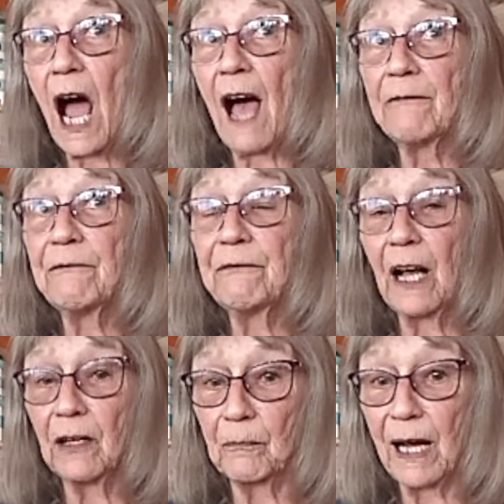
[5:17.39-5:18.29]
I
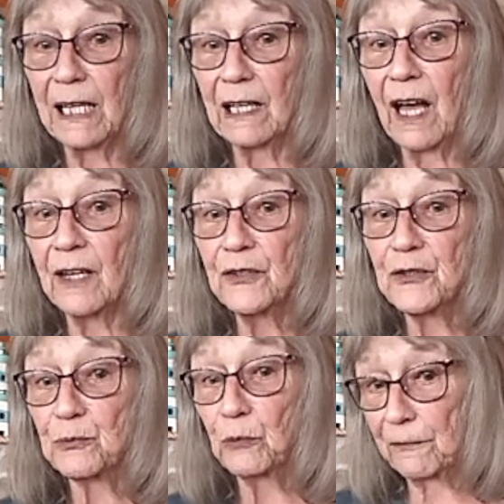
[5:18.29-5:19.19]
felt my
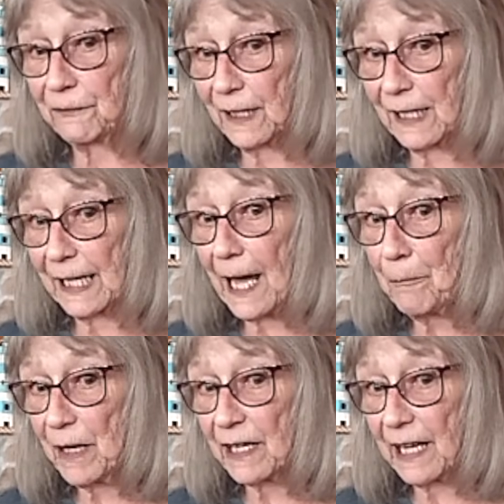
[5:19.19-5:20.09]
lungs were filling up
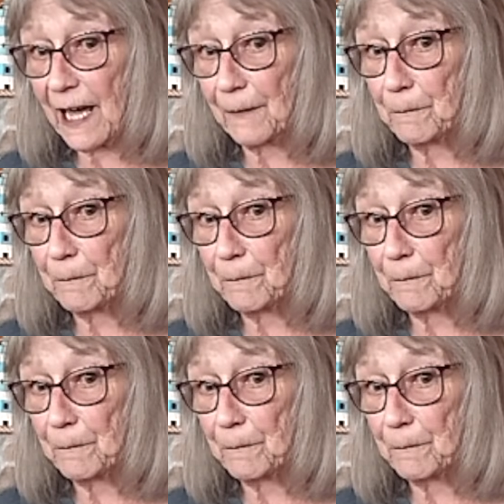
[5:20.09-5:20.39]
again.